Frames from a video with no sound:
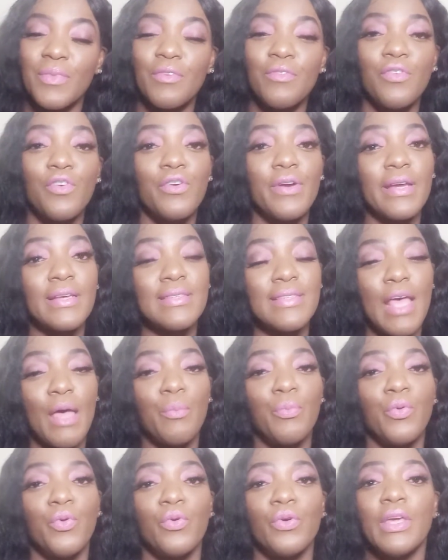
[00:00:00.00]
For
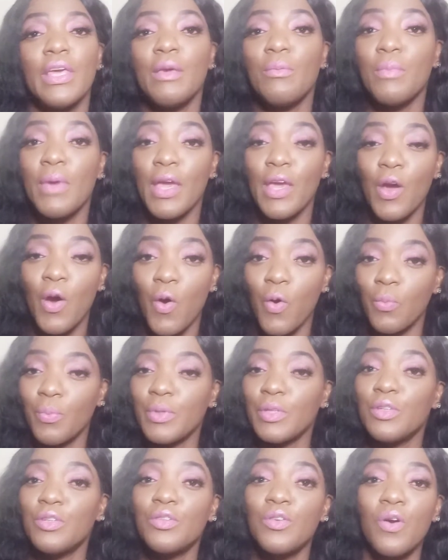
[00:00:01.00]
example, he may open
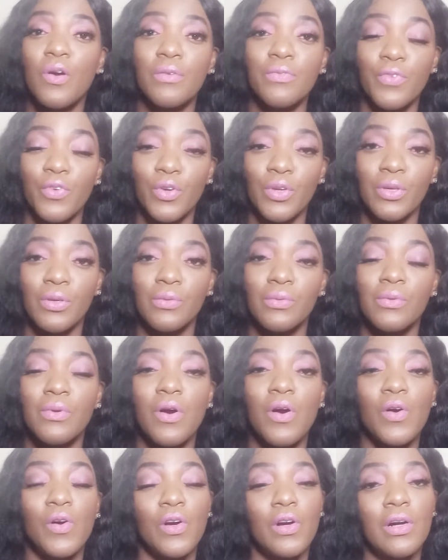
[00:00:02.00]
the door for you
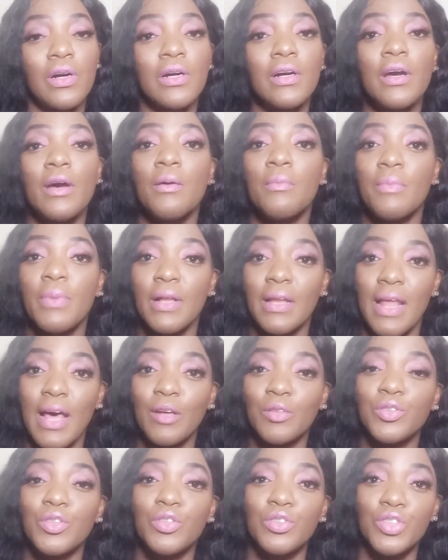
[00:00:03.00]
or pull
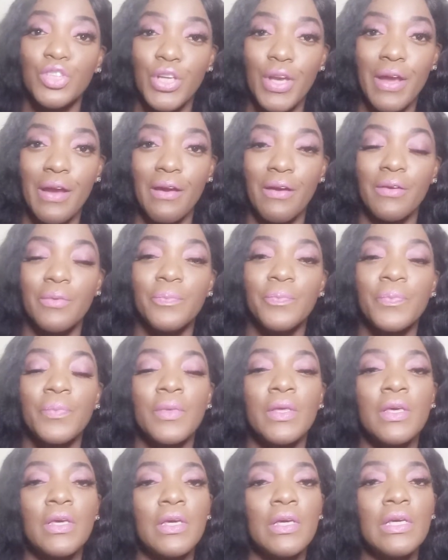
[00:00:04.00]
out your chair.
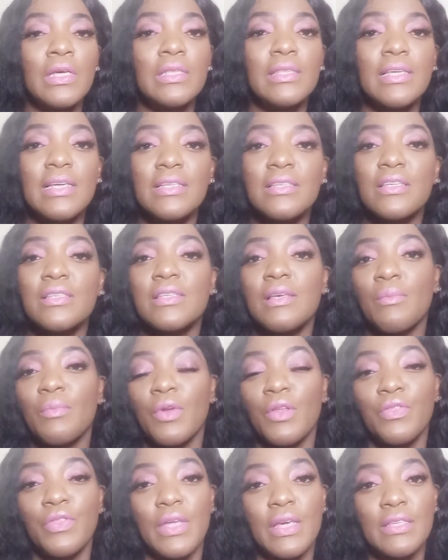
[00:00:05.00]
These are some of
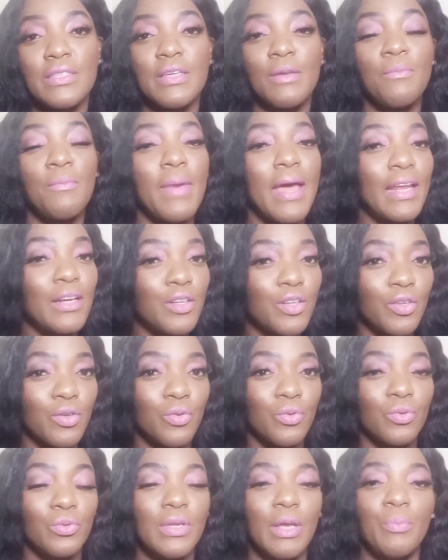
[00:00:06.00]
the things that men
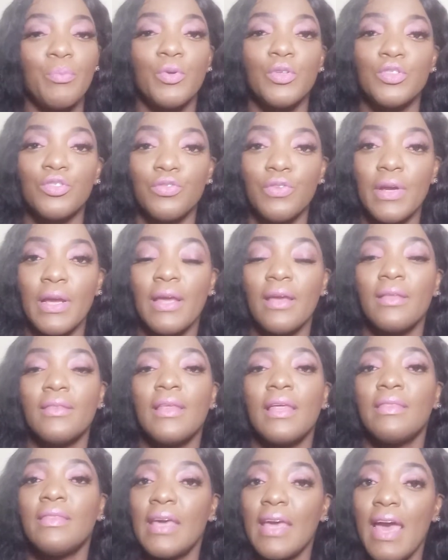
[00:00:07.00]
do that portray
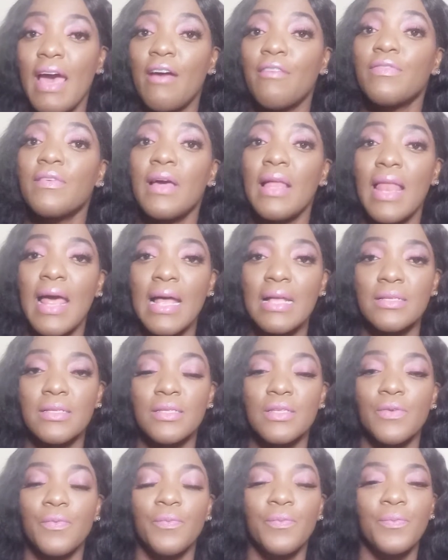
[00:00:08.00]
that they have class.